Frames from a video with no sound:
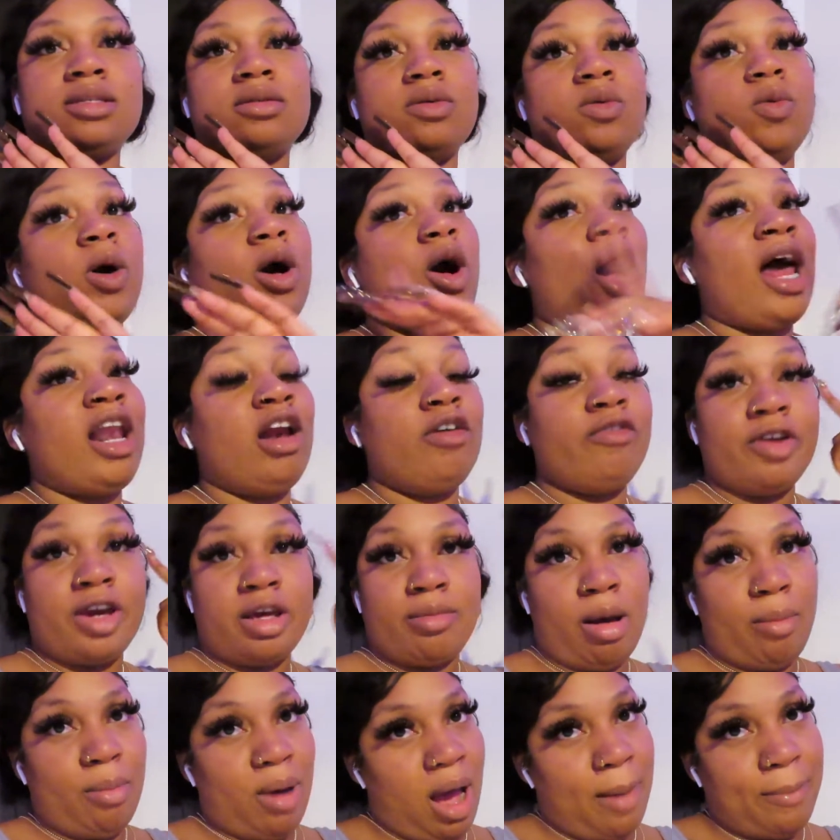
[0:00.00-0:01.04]
Well, I don't forget
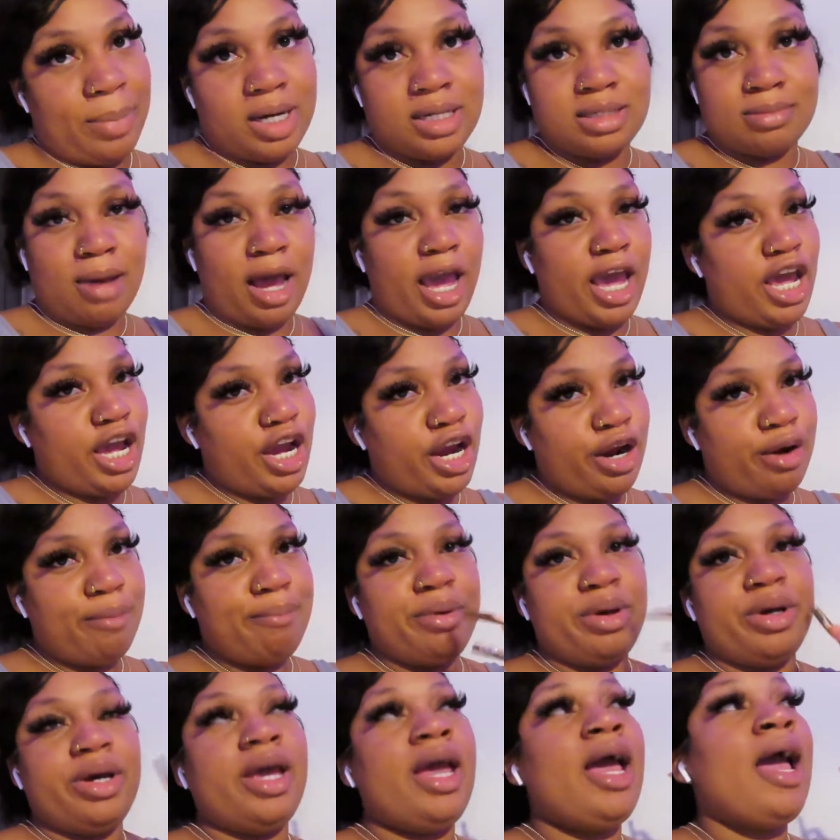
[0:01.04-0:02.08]
about mine because my hair,
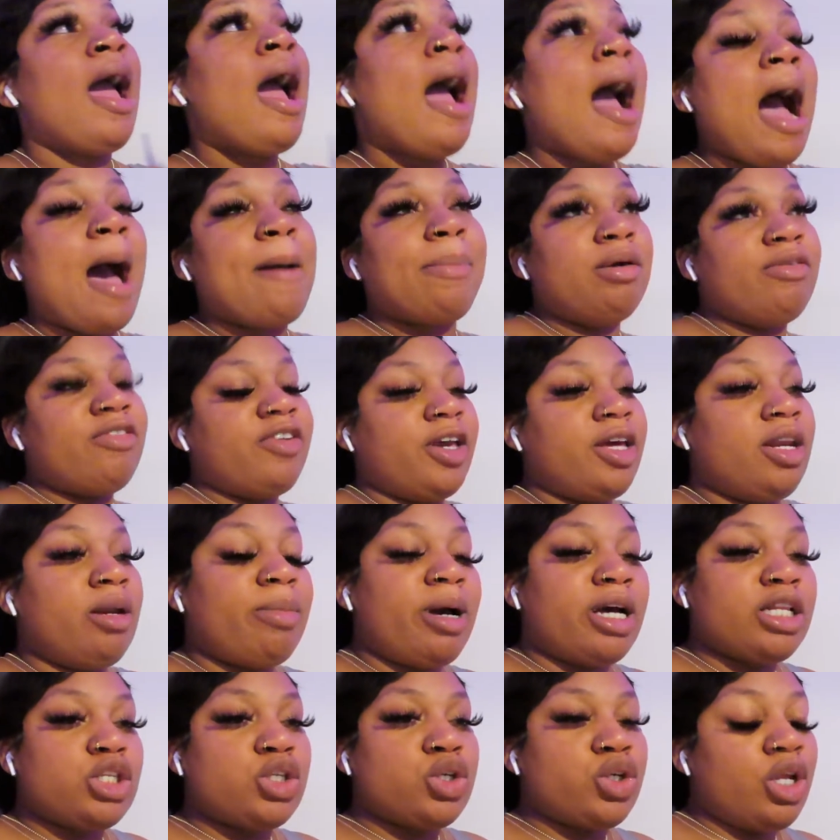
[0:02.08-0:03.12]
but I be forgetting
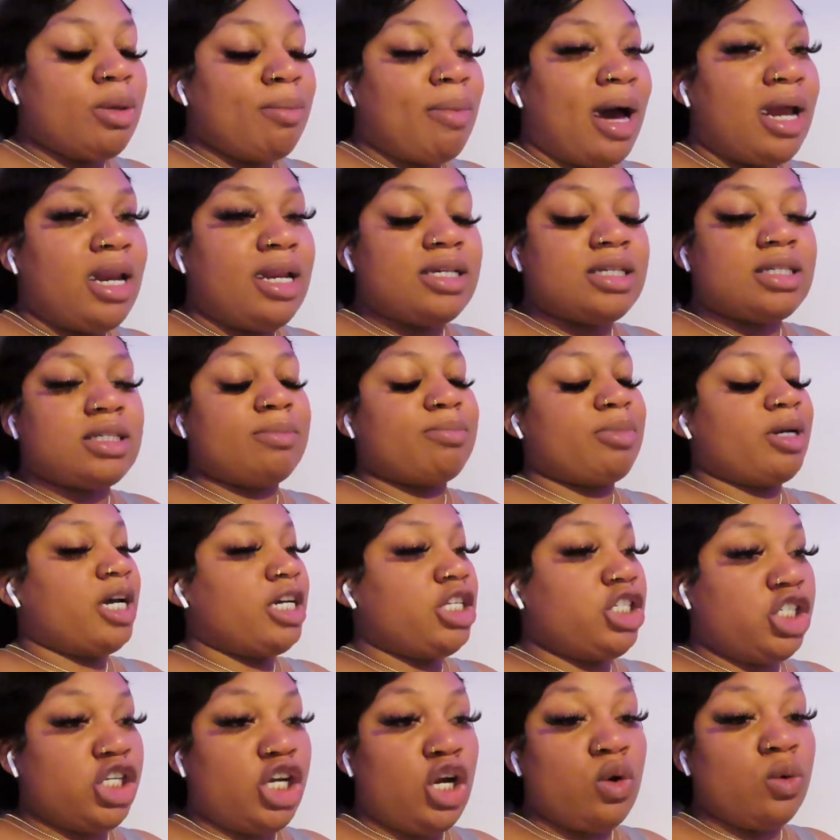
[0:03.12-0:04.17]
about Tootie bodies
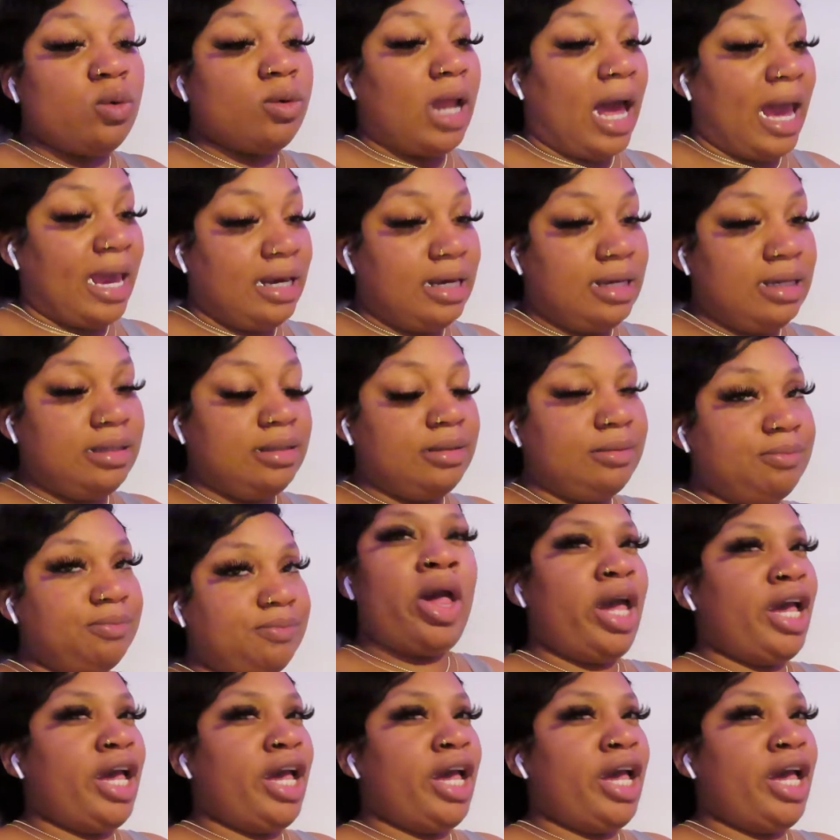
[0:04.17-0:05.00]
because she don't like them.